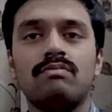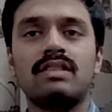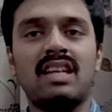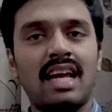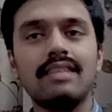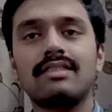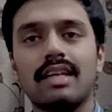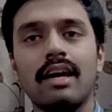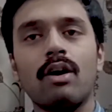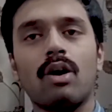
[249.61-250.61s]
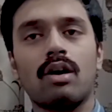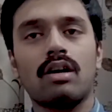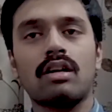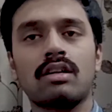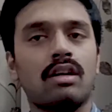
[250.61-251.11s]
the next day
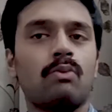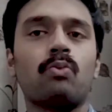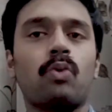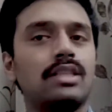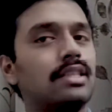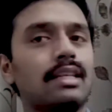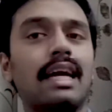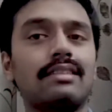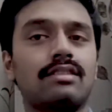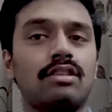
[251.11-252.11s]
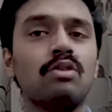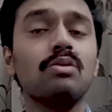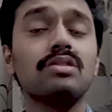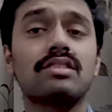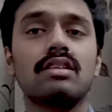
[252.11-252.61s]
or once it gets
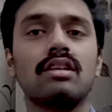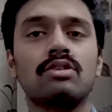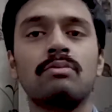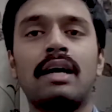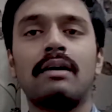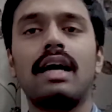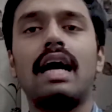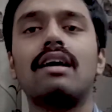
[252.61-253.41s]
used to my